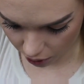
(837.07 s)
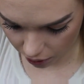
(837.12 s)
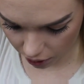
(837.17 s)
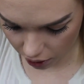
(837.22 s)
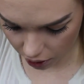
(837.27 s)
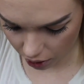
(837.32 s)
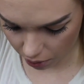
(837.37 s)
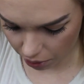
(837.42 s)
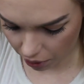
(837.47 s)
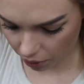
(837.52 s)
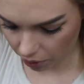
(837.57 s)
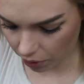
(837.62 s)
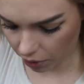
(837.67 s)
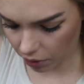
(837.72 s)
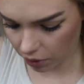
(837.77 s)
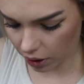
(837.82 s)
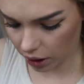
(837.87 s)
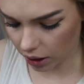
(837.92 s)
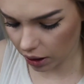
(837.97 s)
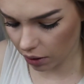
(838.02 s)
I probably
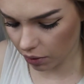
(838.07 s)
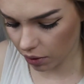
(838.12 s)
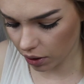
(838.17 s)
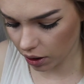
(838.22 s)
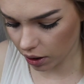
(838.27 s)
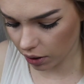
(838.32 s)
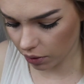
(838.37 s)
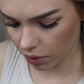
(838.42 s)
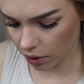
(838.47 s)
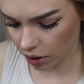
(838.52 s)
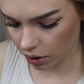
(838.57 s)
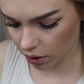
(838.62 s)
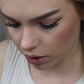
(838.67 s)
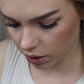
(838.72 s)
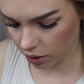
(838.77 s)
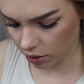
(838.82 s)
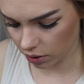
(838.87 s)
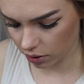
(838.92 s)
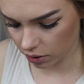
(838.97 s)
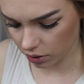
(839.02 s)
won't get that one hit
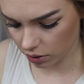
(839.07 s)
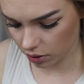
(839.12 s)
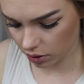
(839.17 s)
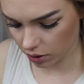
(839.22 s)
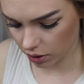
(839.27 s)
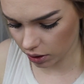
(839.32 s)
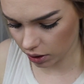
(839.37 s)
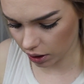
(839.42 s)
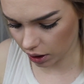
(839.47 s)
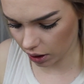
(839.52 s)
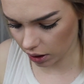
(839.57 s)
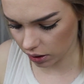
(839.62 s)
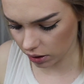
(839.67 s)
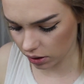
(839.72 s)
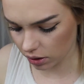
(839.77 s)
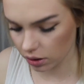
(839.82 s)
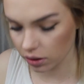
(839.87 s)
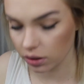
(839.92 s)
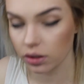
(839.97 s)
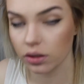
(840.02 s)
wonder
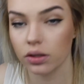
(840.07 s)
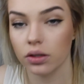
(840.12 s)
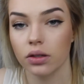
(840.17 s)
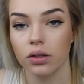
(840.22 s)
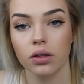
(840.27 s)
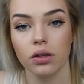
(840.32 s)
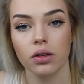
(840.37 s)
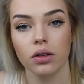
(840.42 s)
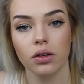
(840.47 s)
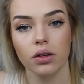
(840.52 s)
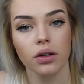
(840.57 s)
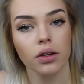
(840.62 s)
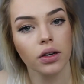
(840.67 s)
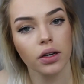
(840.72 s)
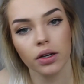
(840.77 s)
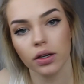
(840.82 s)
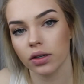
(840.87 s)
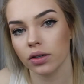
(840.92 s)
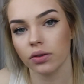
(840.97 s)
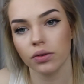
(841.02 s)
tonight.
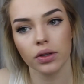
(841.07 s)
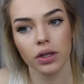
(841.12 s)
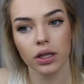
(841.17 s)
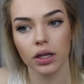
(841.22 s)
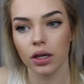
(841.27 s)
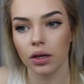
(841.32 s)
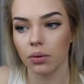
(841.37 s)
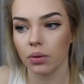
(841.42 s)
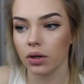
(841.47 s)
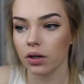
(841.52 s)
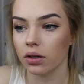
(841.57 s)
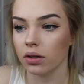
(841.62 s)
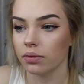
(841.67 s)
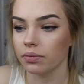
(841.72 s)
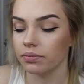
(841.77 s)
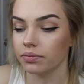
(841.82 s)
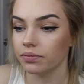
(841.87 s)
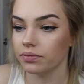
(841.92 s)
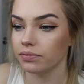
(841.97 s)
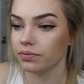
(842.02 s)
I don't think it will.
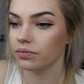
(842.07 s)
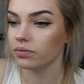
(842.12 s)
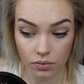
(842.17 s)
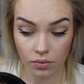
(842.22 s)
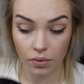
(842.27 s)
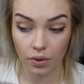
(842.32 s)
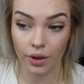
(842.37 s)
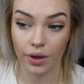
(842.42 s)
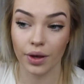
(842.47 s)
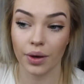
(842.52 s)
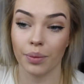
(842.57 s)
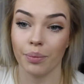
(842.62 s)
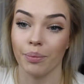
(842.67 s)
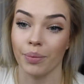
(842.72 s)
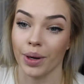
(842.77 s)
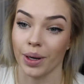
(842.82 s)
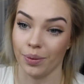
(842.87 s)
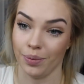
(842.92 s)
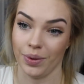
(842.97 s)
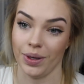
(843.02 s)

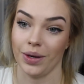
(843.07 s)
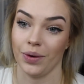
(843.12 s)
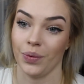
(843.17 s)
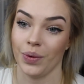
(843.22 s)
But my